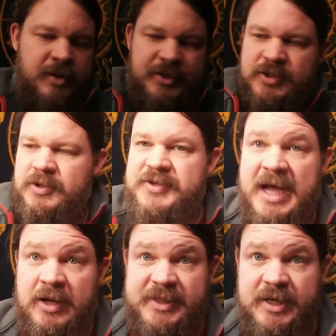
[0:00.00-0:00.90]
So in those
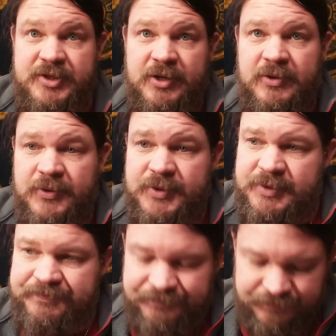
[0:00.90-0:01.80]
outside
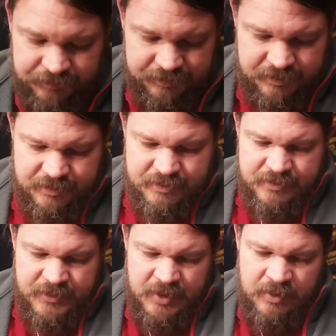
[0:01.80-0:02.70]
circles,
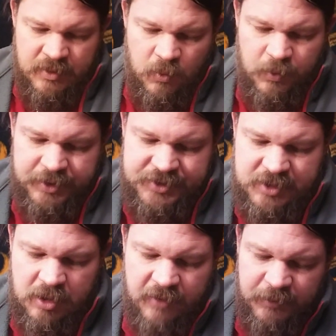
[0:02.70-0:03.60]
we're going to
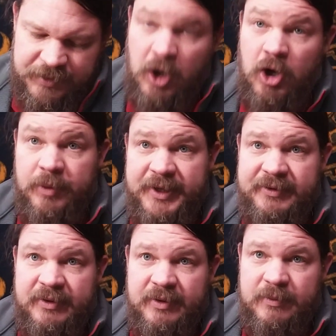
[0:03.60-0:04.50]
start off with the
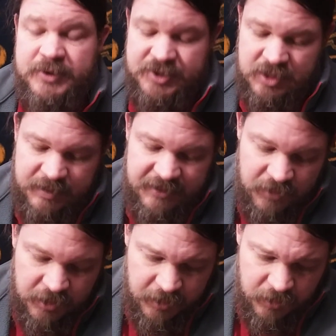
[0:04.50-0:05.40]
Hermit, which is going to be
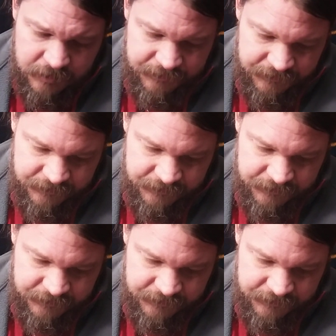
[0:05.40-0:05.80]
Virgo.